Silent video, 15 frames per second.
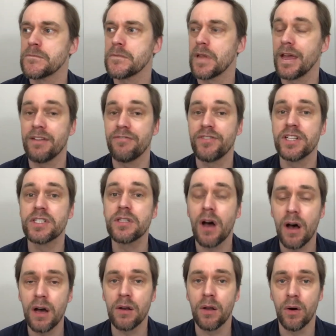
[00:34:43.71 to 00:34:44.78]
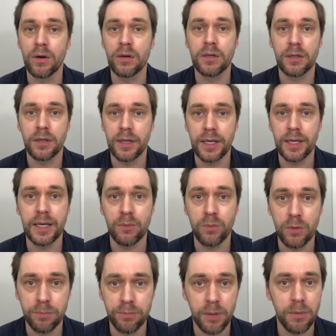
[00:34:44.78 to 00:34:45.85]
If there's dialogue, it will
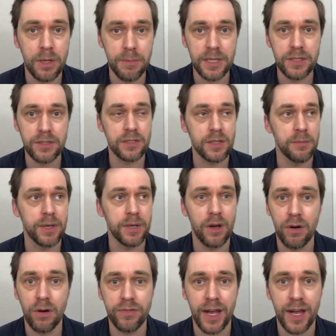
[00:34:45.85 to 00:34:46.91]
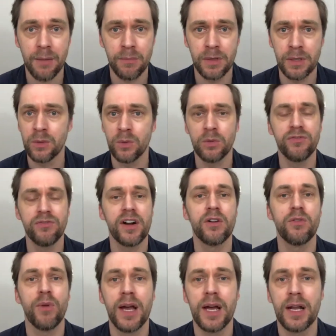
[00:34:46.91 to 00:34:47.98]
probably be to somebody off camera. There will very
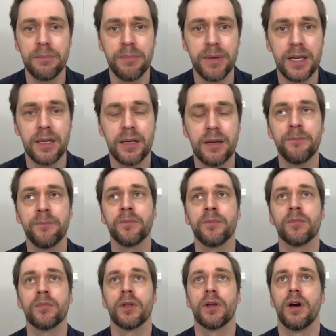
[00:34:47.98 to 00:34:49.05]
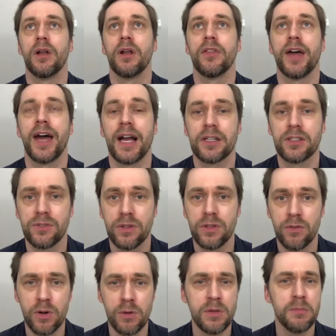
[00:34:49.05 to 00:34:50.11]
rarely be another actor in the
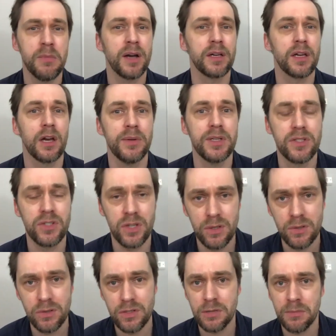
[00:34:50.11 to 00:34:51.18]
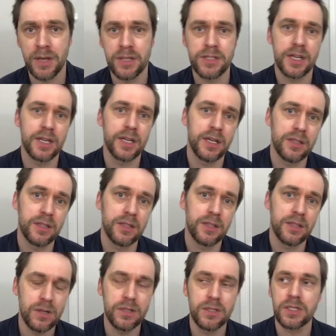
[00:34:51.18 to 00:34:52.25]
room. You might go in twos. You might take it in
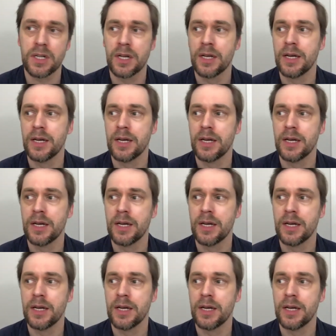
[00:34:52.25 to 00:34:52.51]
turns.